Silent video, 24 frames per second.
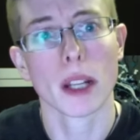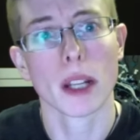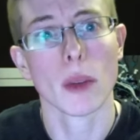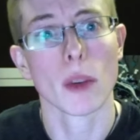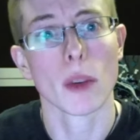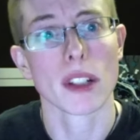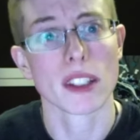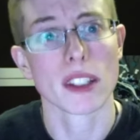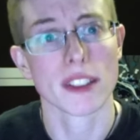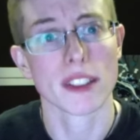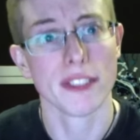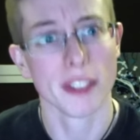
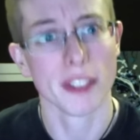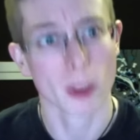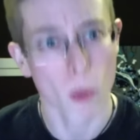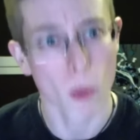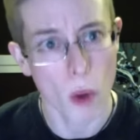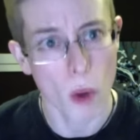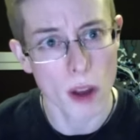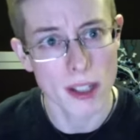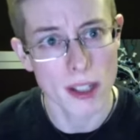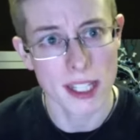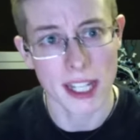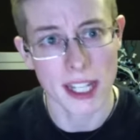wants to feel
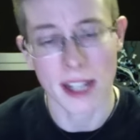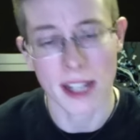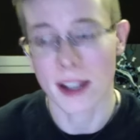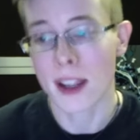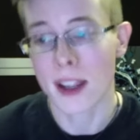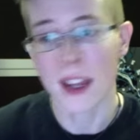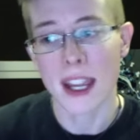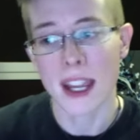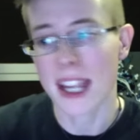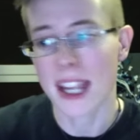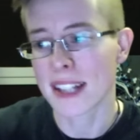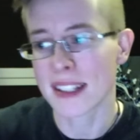wanted.
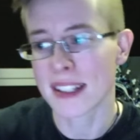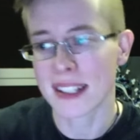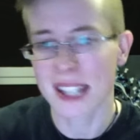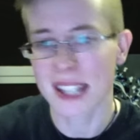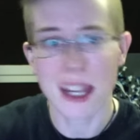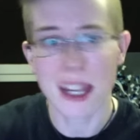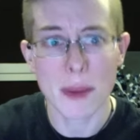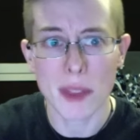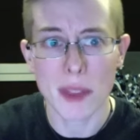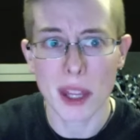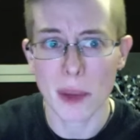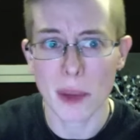It's the
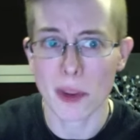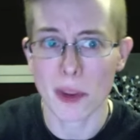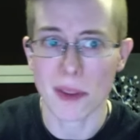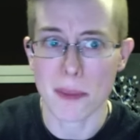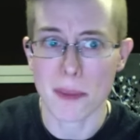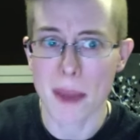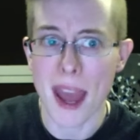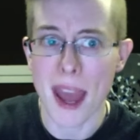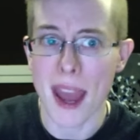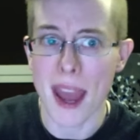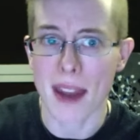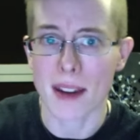same thing with
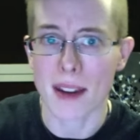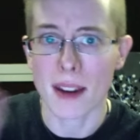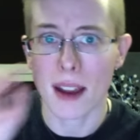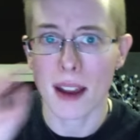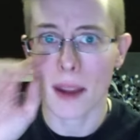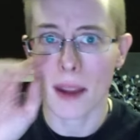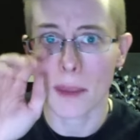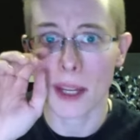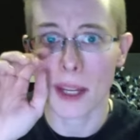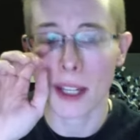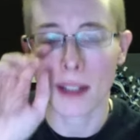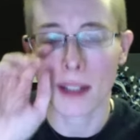men.
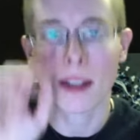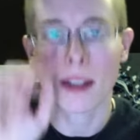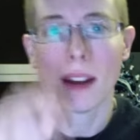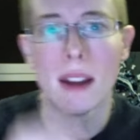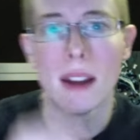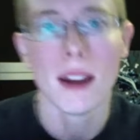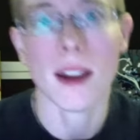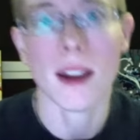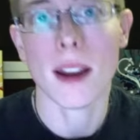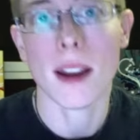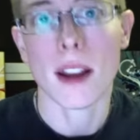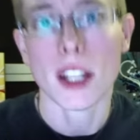I mean,
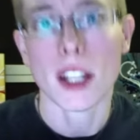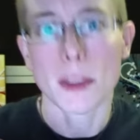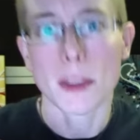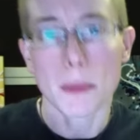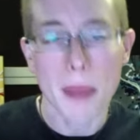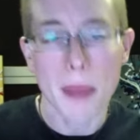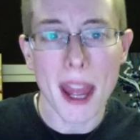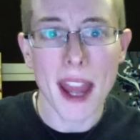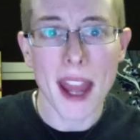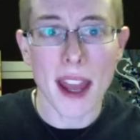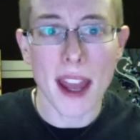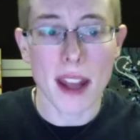
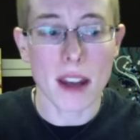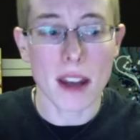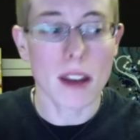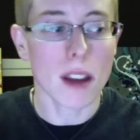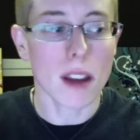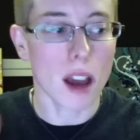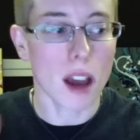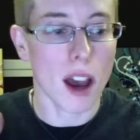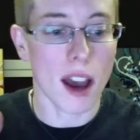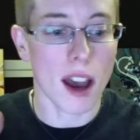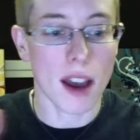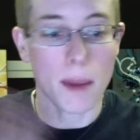men,
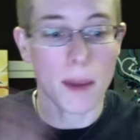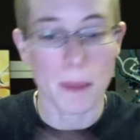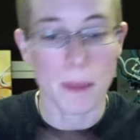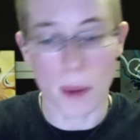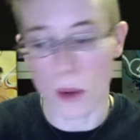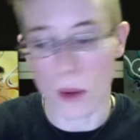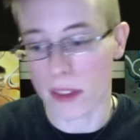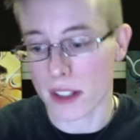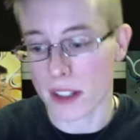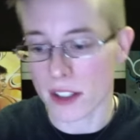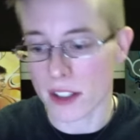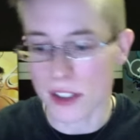uh,
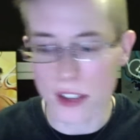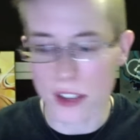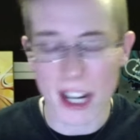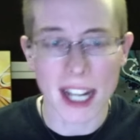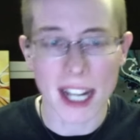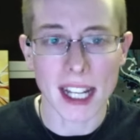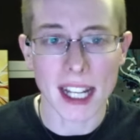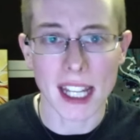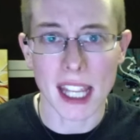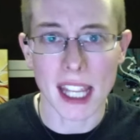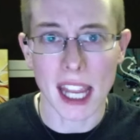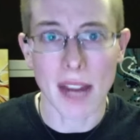both in straight
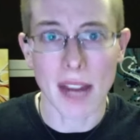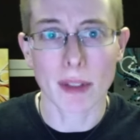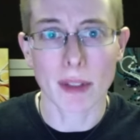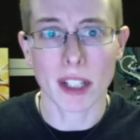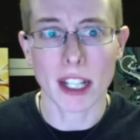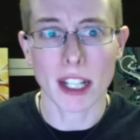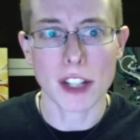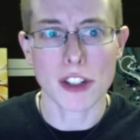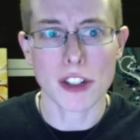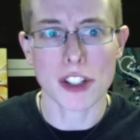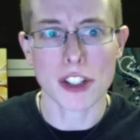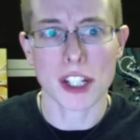and gay
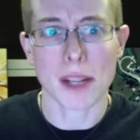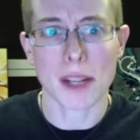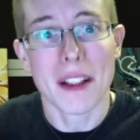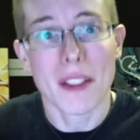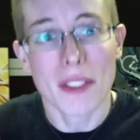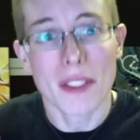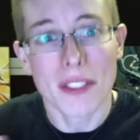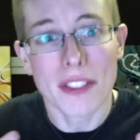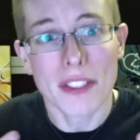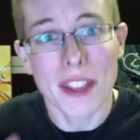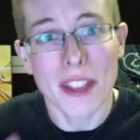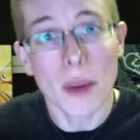relationships,
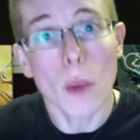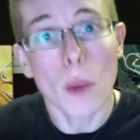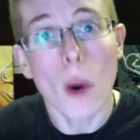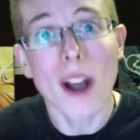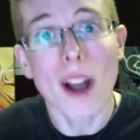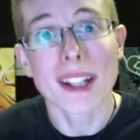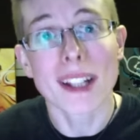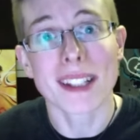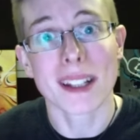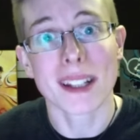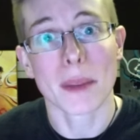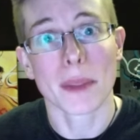they
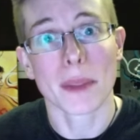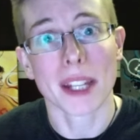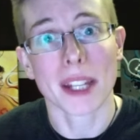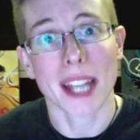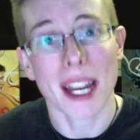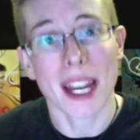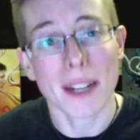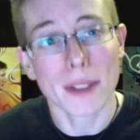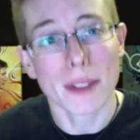want something out of a